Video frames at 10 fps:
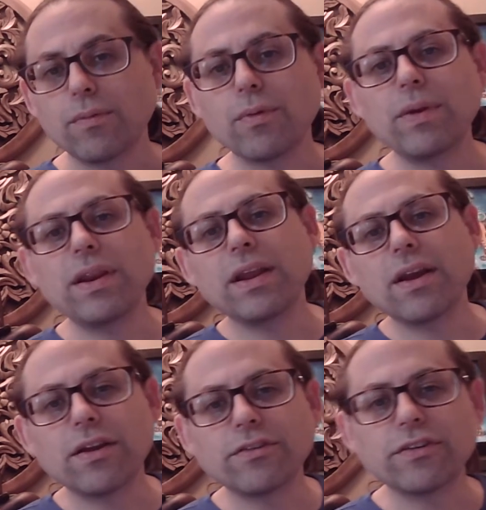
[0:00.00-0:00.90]
reading
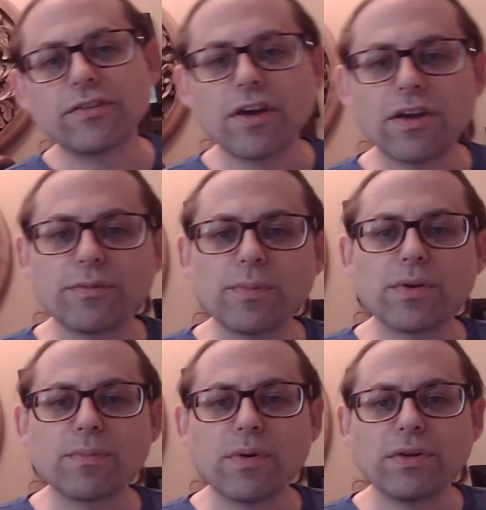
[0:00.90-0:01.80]
Ajahn Chah's book
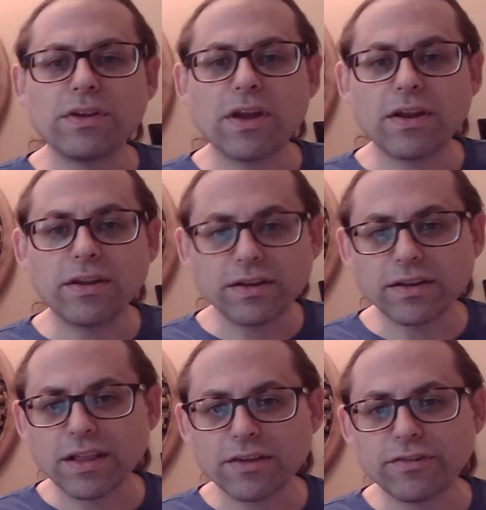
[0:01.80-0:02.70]
Bodhinyana, a
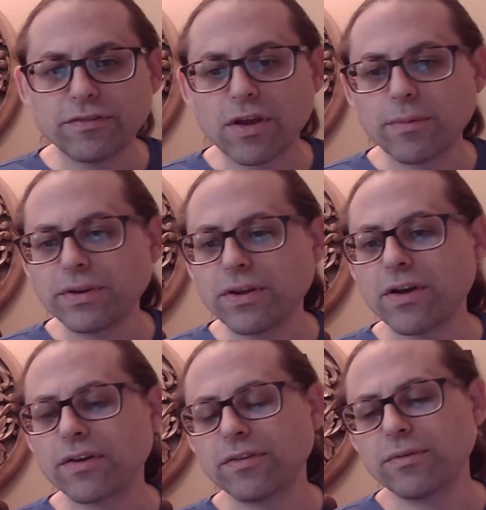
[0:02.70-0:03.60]
collection of Dhamma
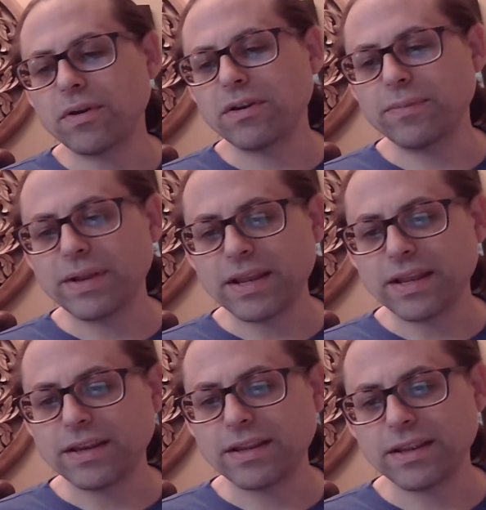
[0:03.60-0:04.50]
talks, and ready to
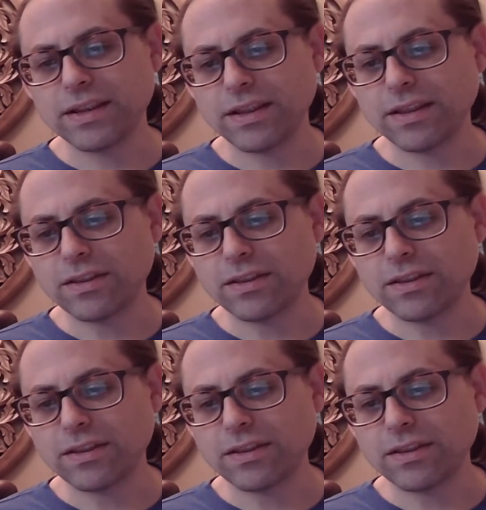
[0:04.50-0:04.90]
begin uh,